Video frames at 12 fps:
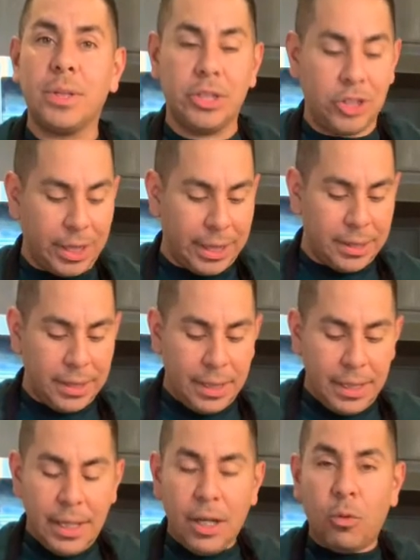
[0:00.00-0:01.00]
the chicken.
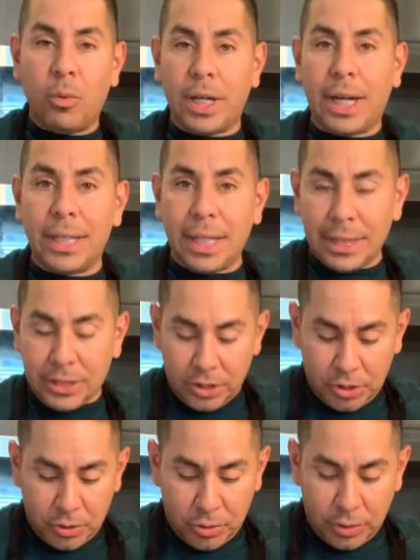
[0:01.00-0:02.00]
What I like to
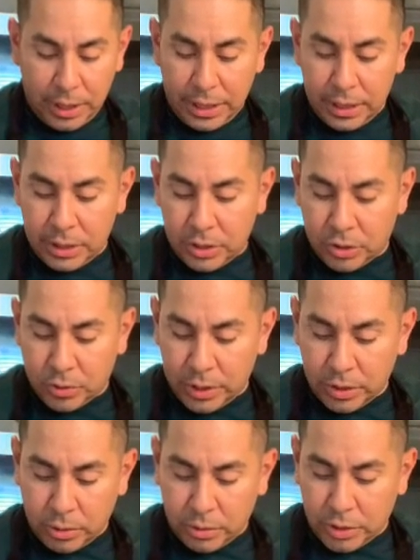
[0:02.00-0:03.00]
do is
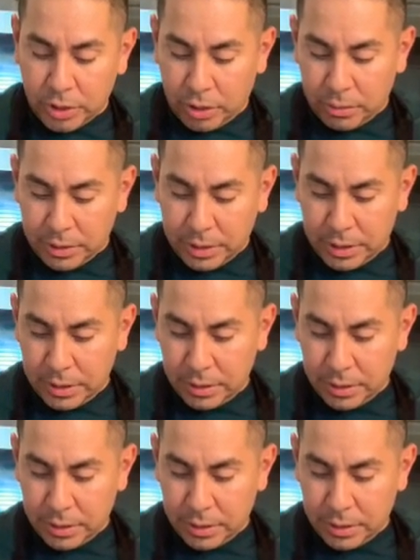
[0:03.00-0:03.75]
drizzle salt.